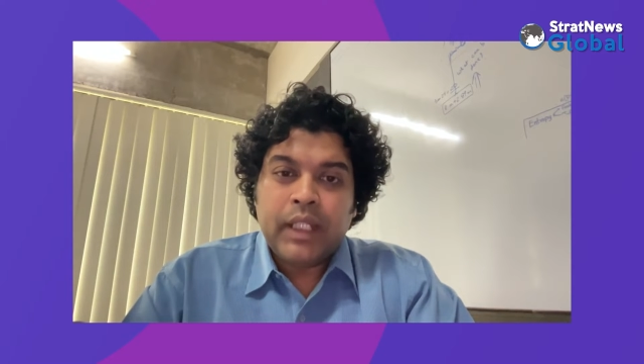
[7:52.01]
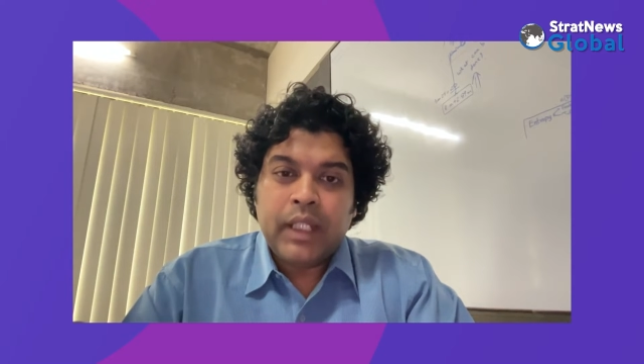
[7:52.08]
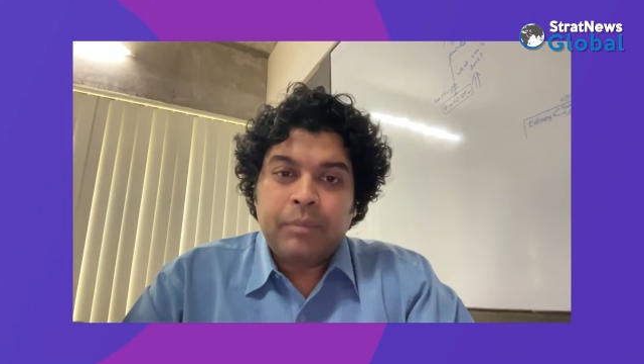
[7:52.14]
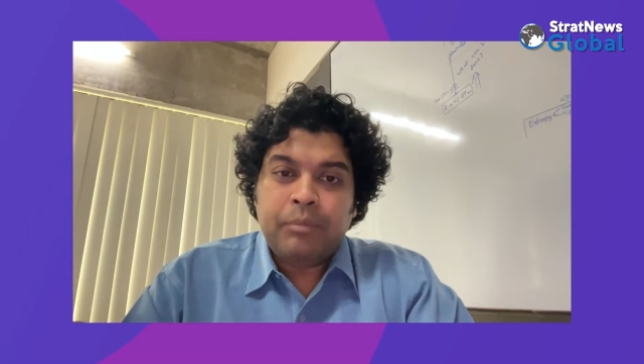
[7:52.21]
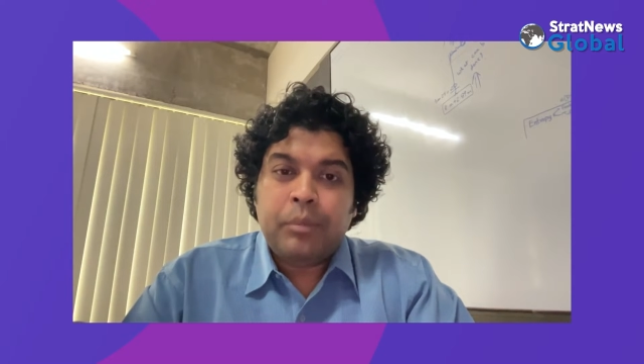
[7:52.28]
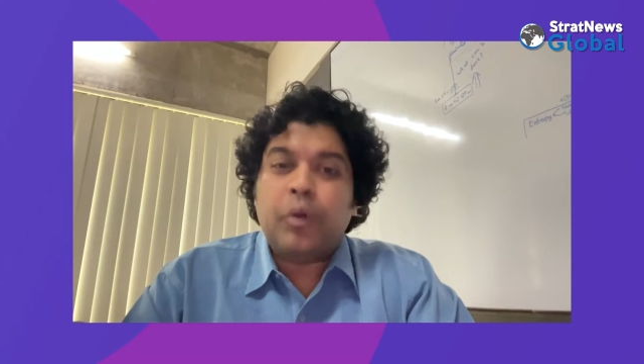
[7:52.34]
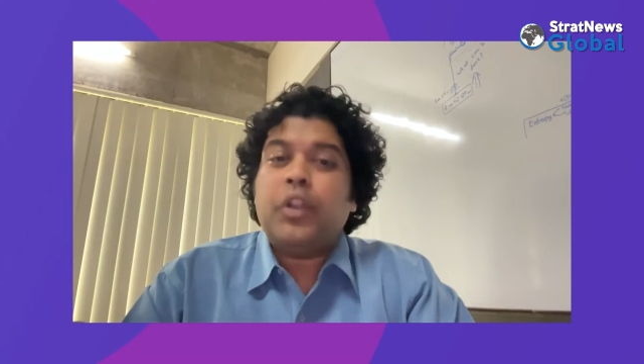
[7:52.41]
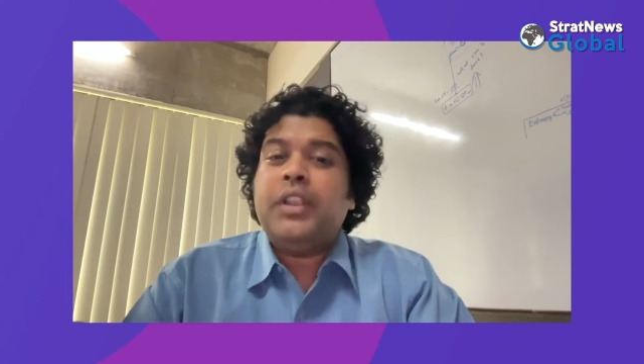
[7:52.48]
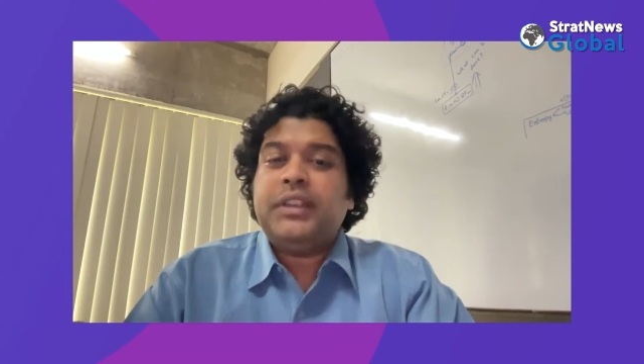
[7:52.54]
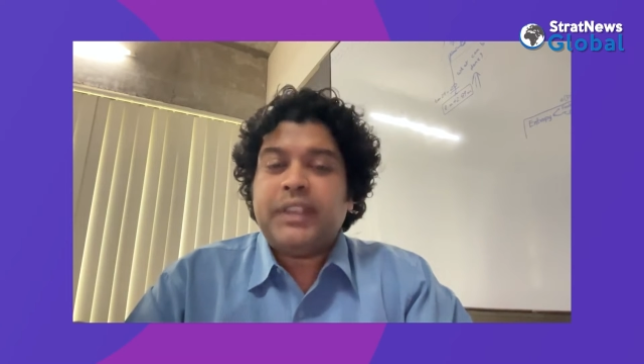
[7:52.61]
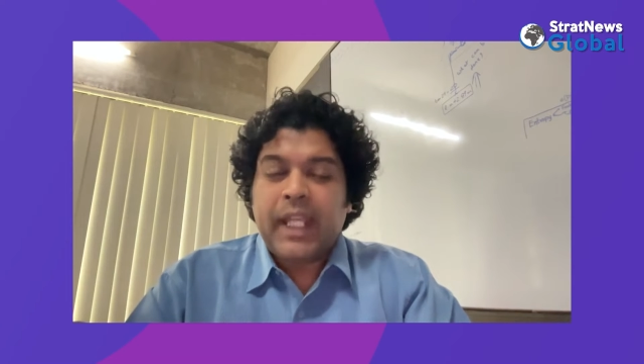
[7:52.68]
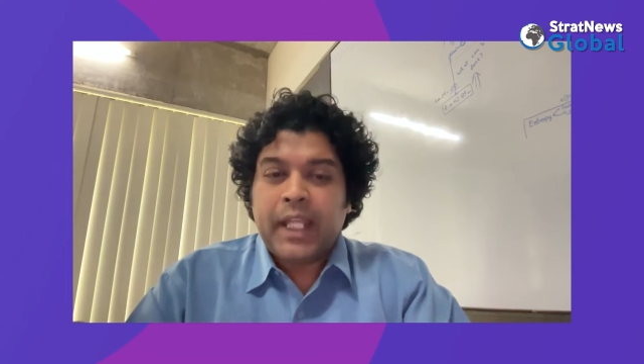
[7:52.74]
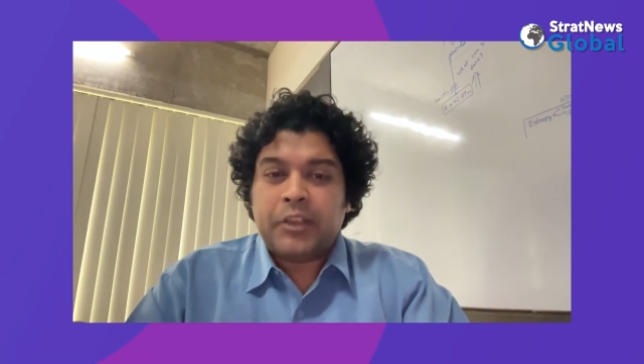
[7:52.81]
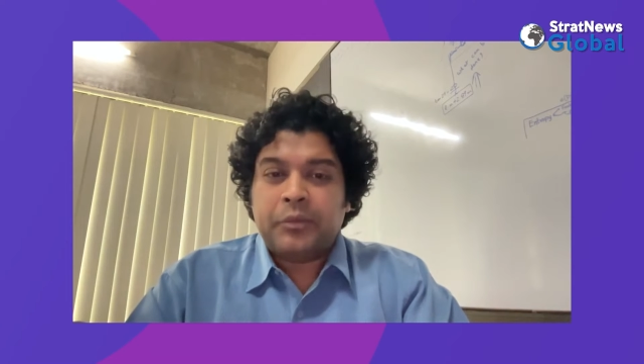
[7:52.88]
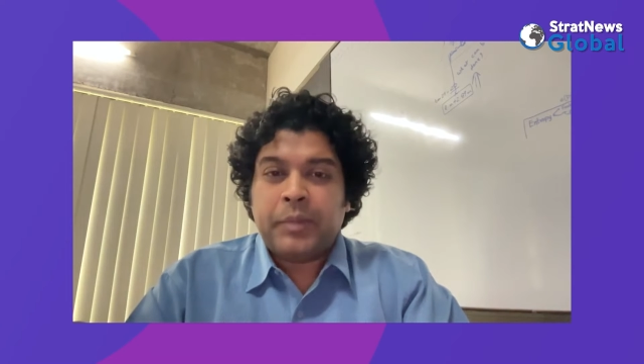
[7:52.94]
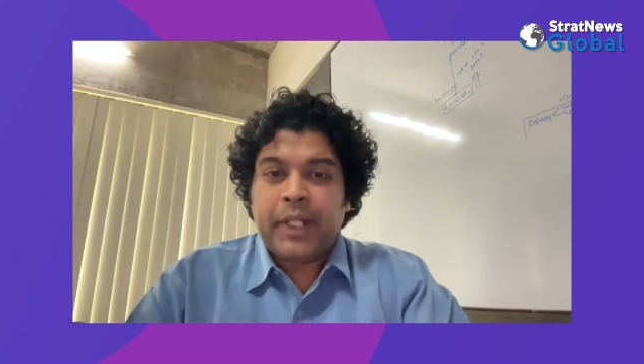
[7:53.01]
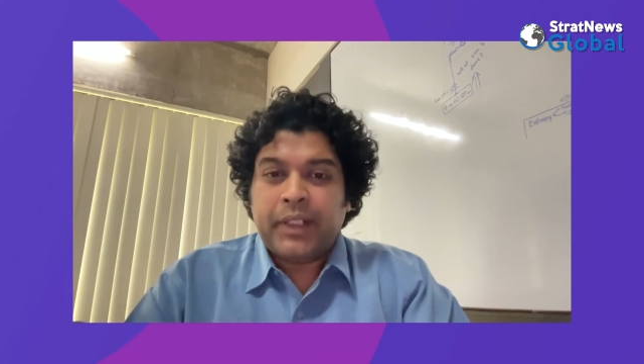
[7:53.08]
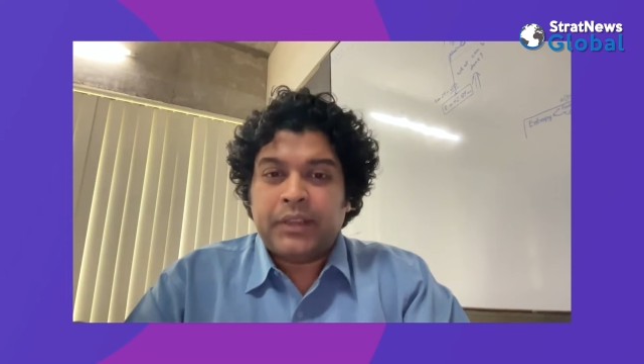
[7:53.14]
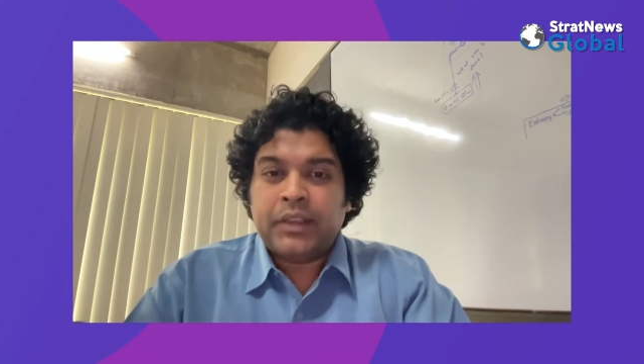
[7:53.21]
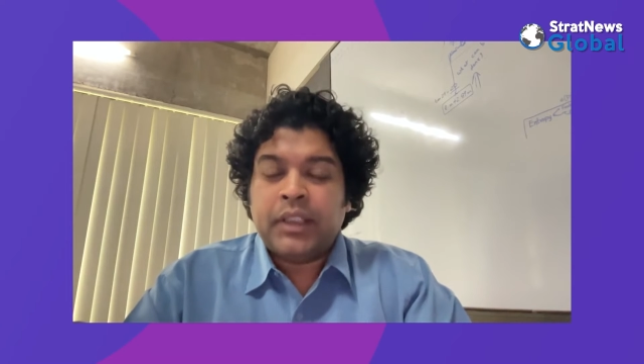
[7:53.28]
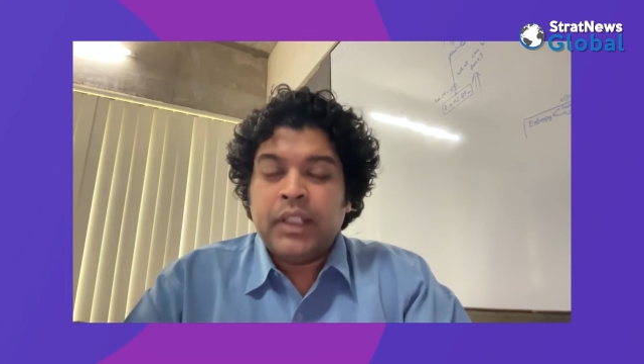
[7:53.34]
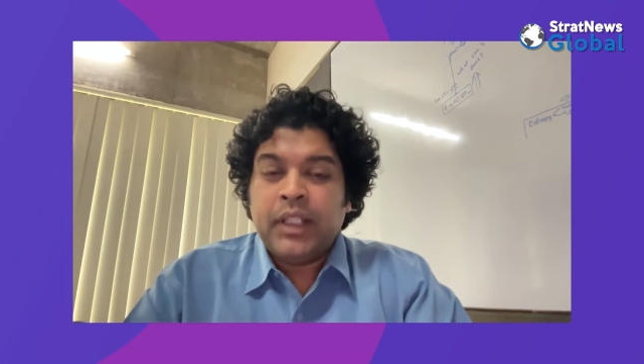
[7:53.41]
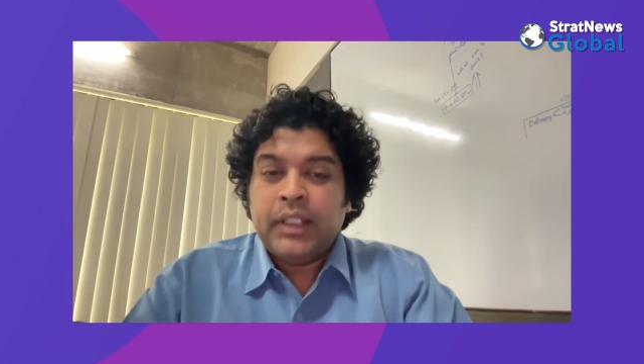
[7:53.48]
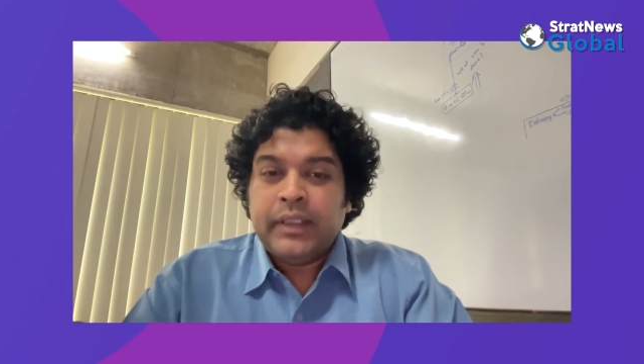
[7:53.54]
the policy aspects.